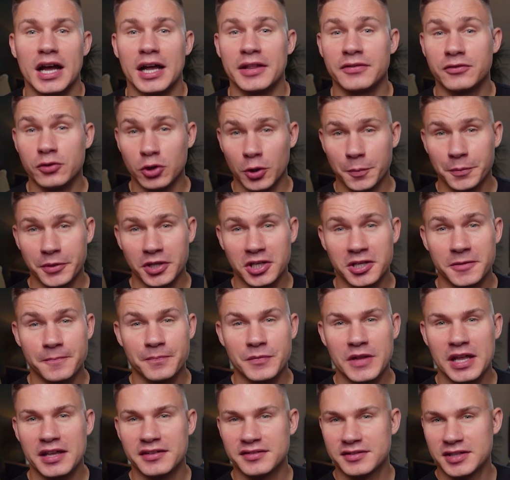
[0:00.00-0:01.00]
Anthropic
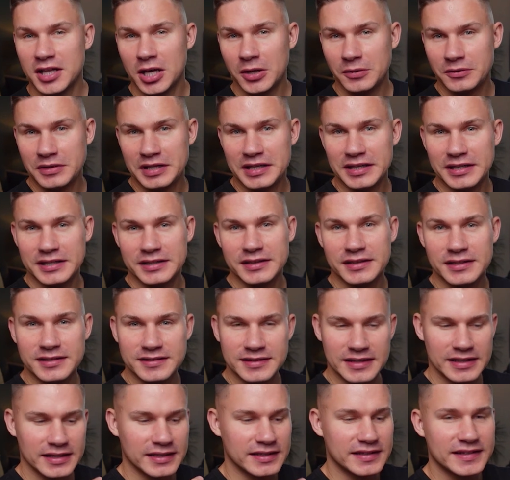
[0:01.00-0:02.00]
has now taken
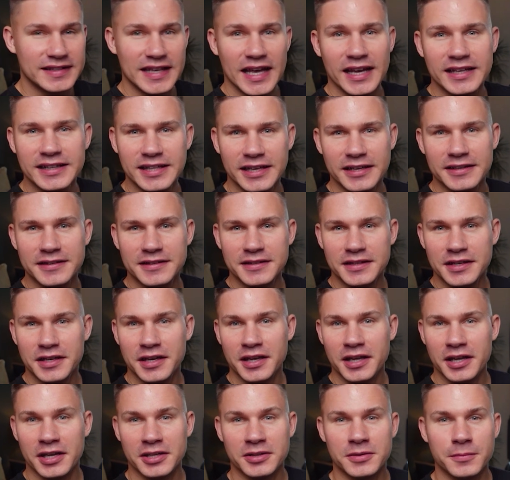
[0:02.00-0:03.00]
this exact
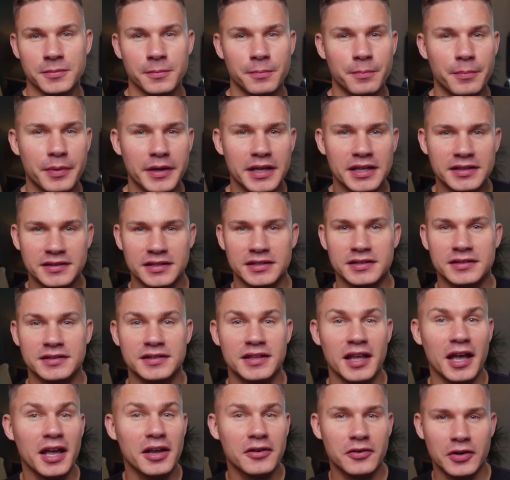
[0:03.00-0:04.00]
idea and baked
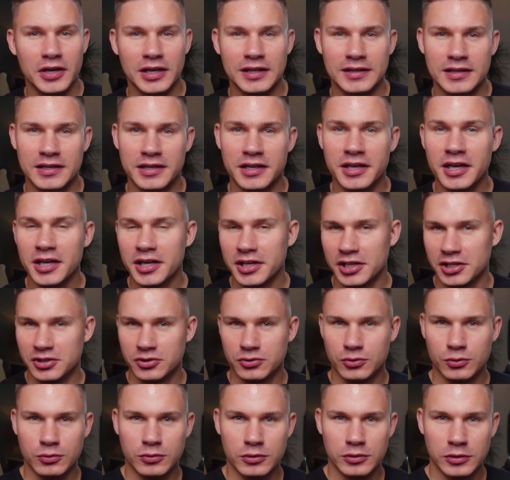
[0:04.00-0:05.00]
it directly
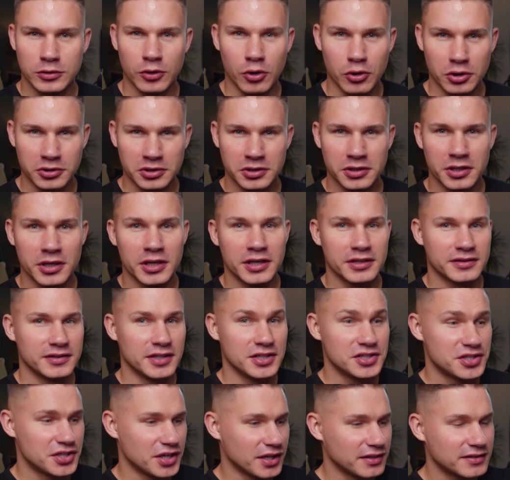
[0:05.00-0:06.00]
into Claude.
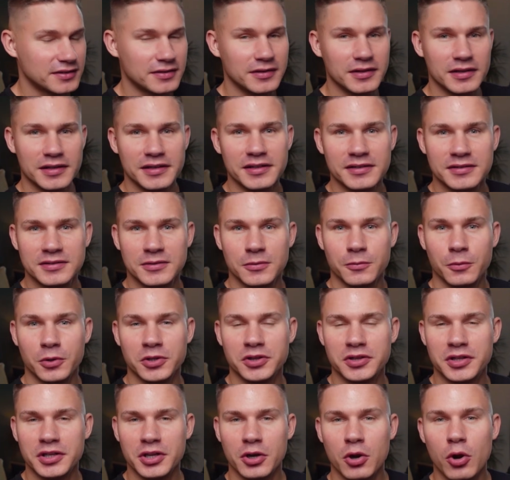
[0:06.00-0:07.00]
They just released
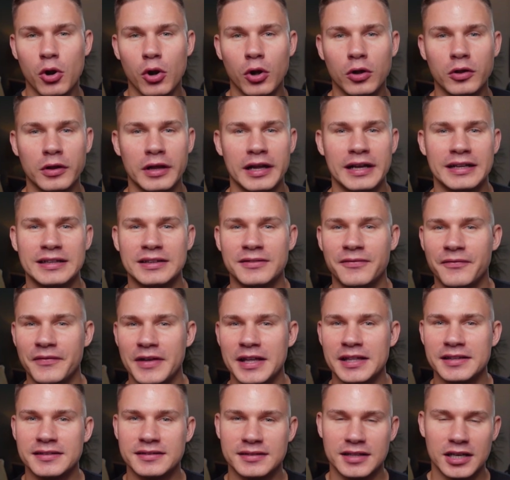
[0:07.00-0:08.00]
what they call
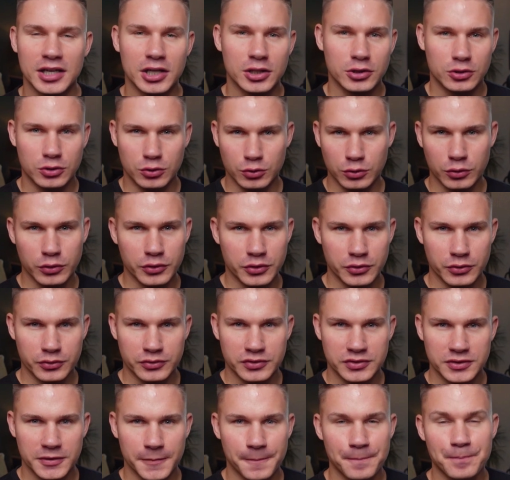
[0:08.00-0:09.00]
advanced tool
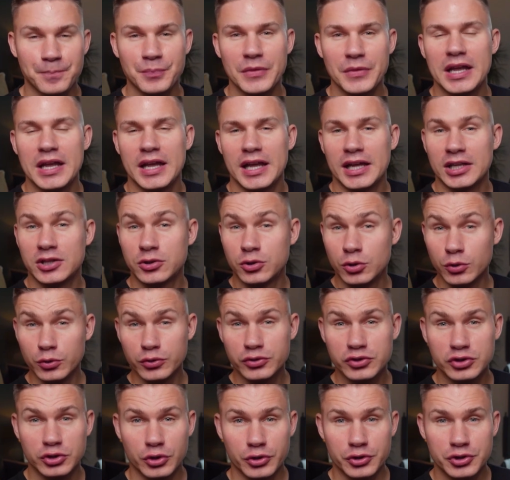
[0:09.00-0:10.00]
use, a
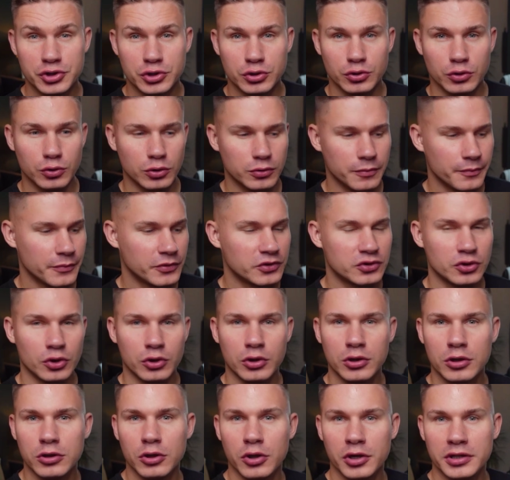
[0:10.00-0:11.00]
tool search tool so
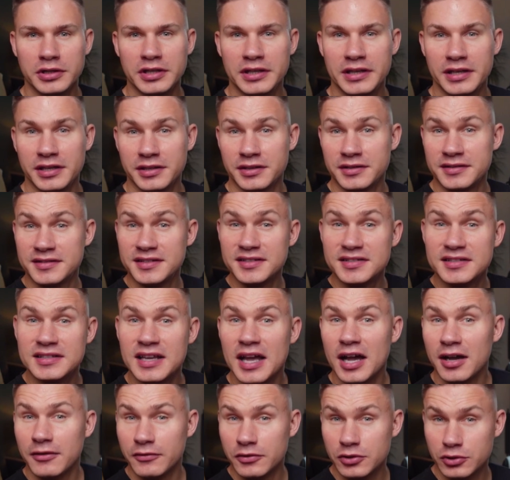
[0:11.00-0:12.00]
Claude can
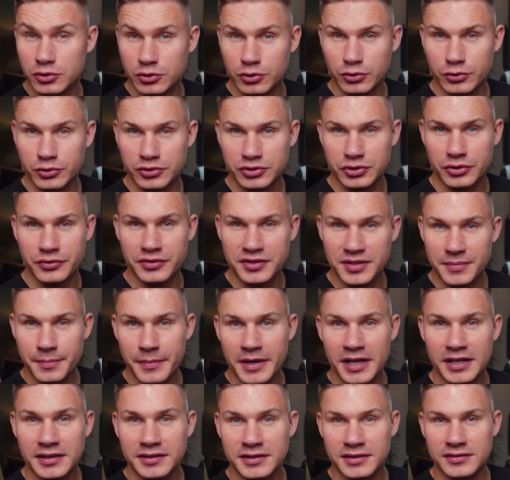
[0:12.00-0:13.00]
discover tools on
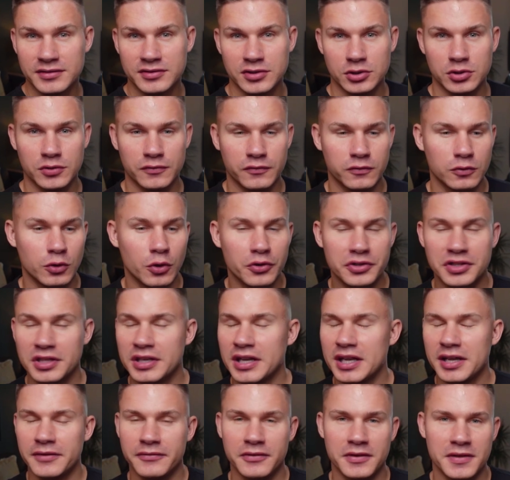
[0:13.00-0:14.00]
demand instead of
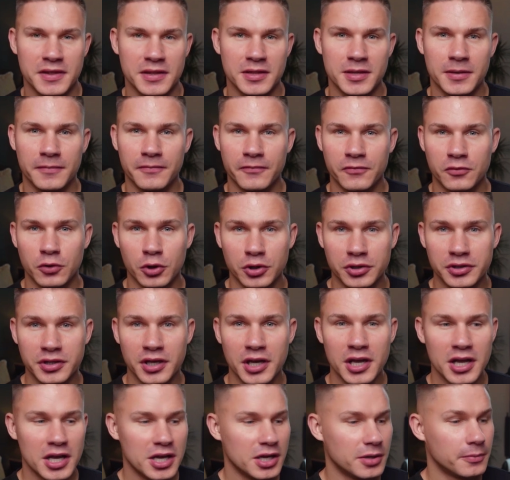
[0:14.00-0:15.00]
loading everything up front,
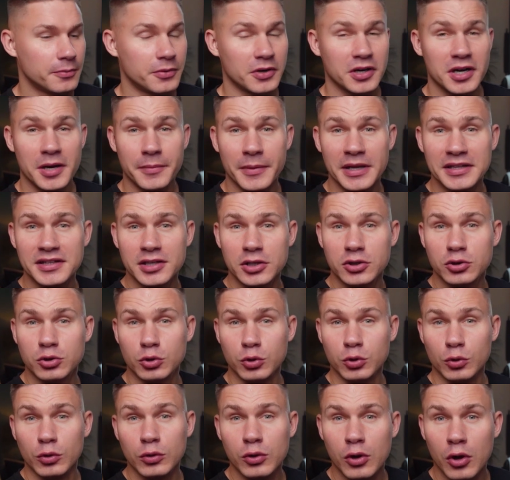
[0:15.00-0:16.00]
programmatic
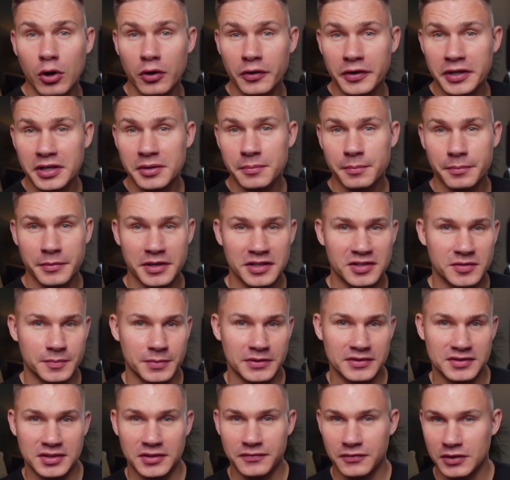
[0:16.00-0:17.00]
tool calling made
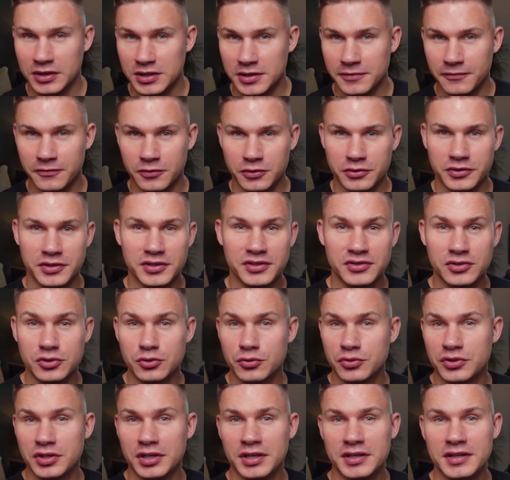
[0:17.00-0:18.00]
specifically for this
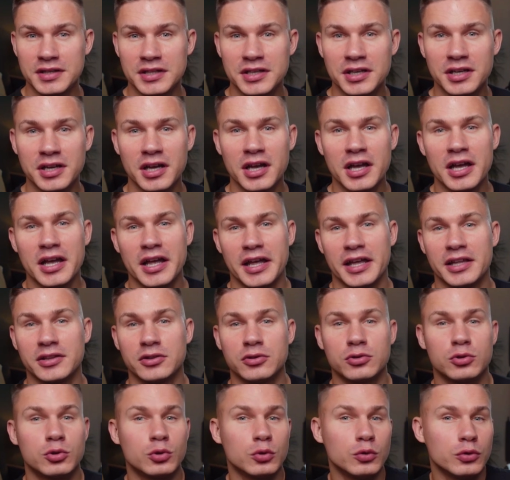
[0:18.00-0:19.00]
new technique,
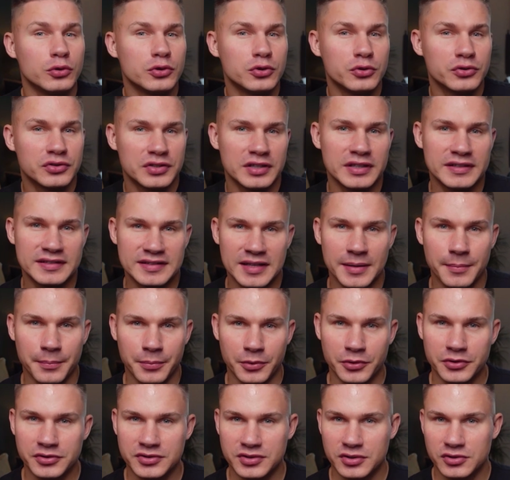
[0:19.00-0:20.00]
and tool use
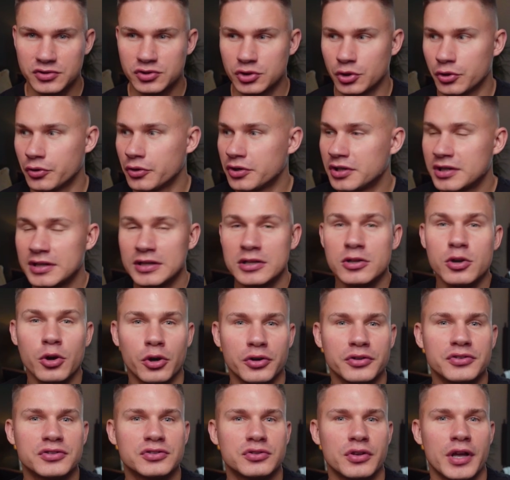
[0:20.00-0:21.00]
examples so it
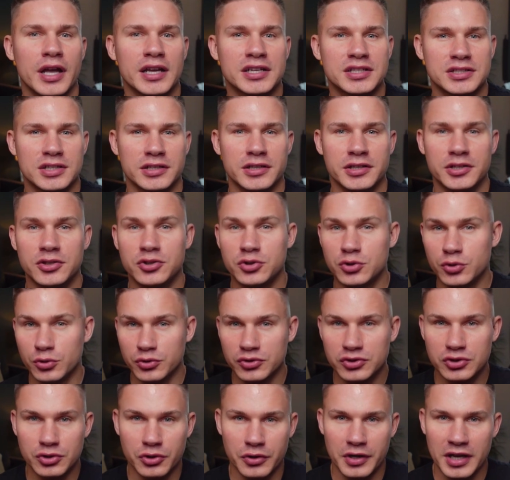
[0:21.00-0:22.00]
learns to actually
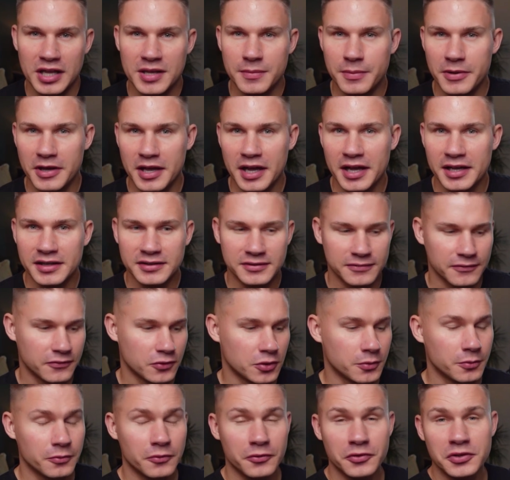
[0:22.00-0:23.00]
use your A P Is
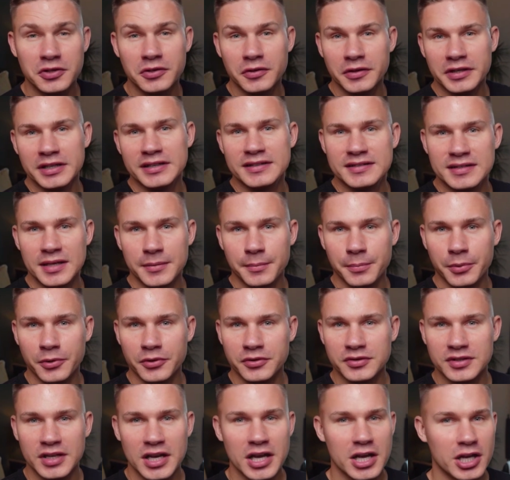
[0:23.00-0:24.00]
from real
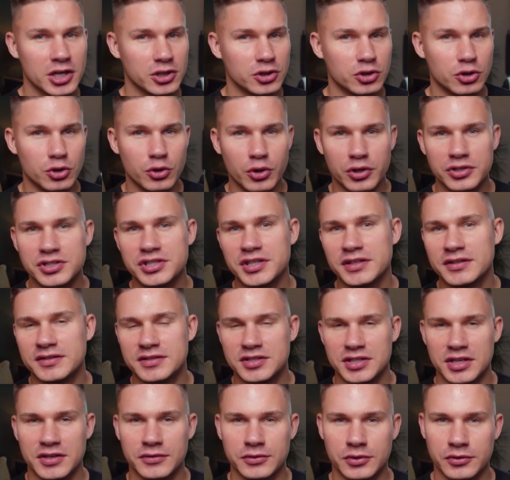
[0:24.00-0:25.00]
examples, not just
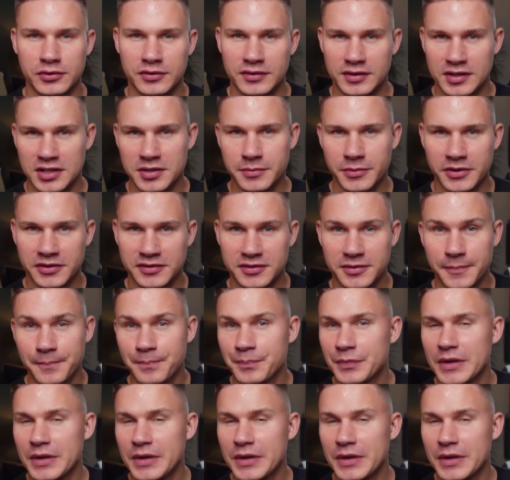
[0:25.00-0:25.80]
JSON schemas.